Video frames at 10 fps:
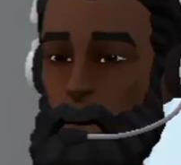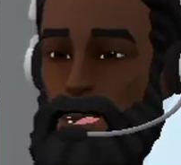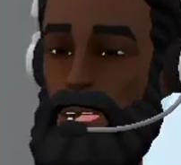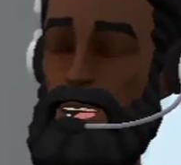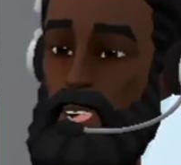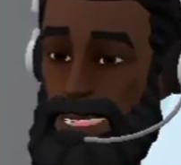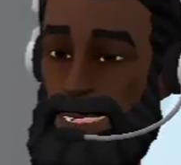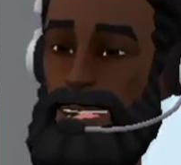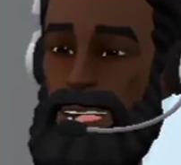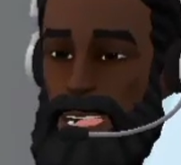It's not a
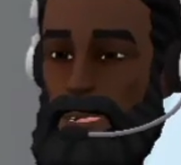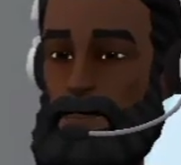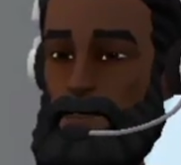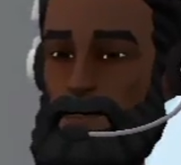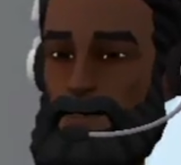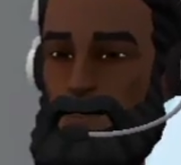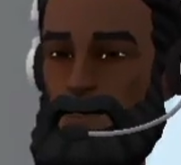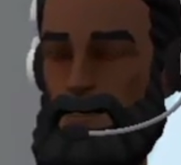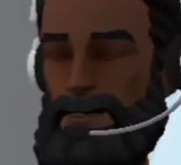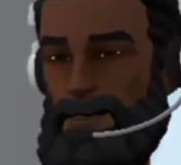secret
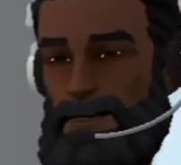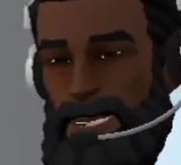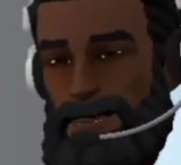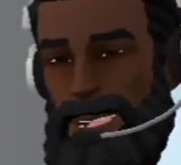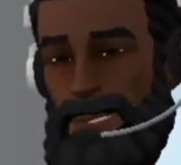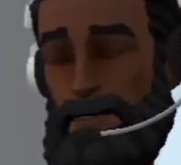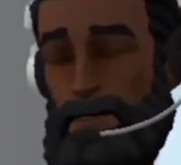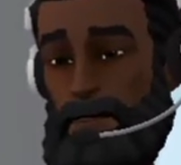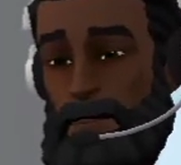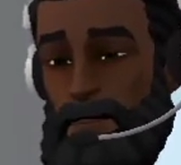to me.
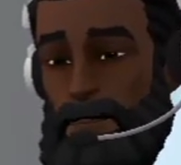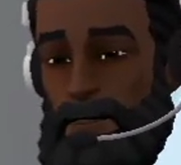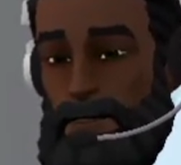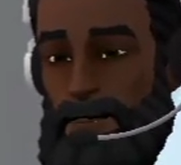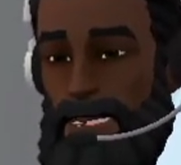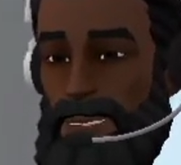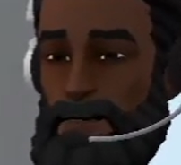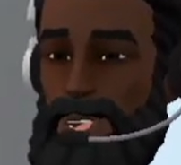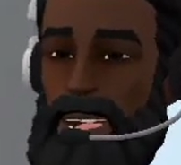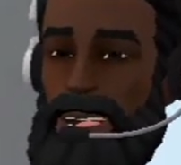If
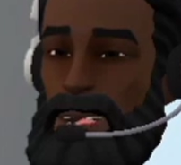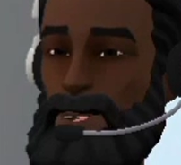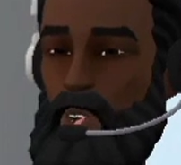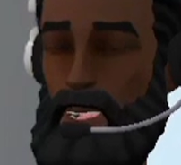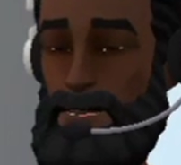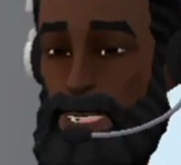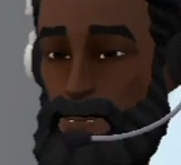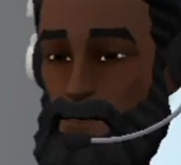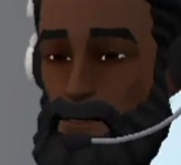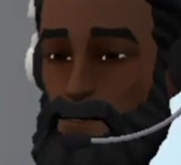I'm the one responsible,
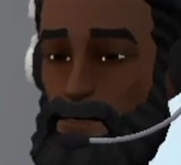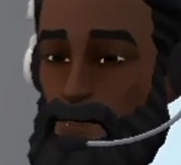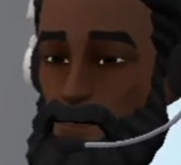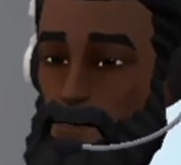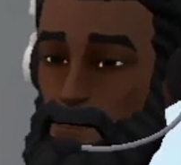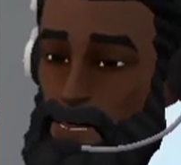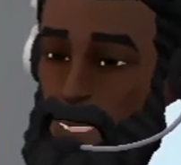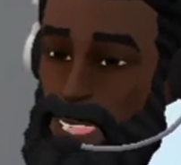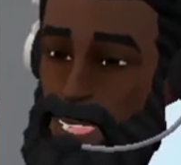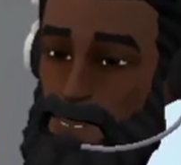
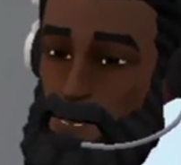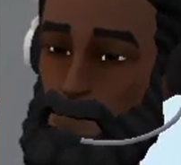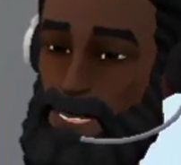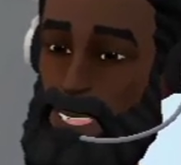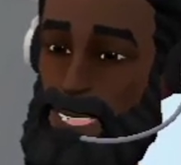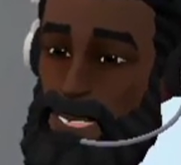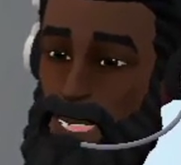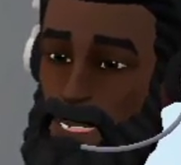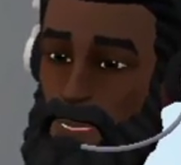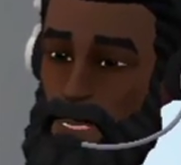they think my
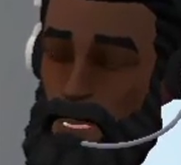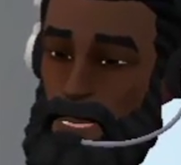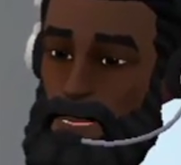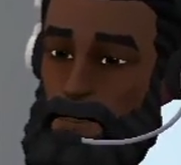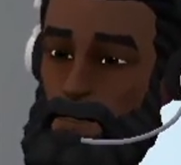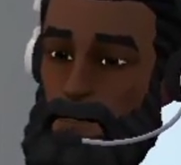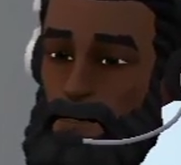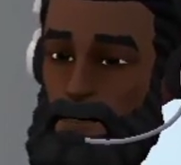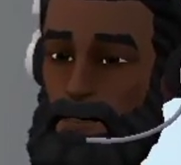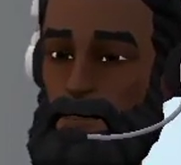purchasers have ties
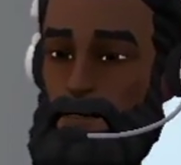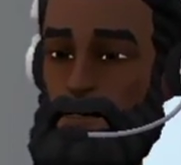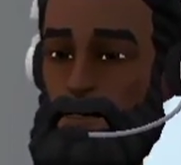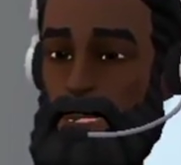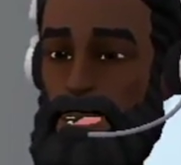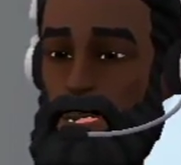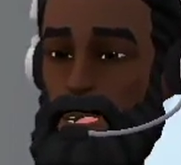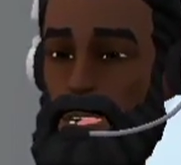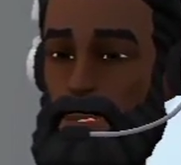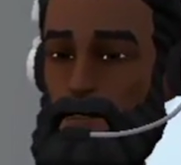to
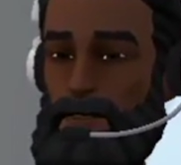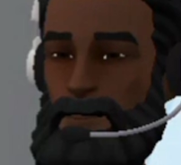China.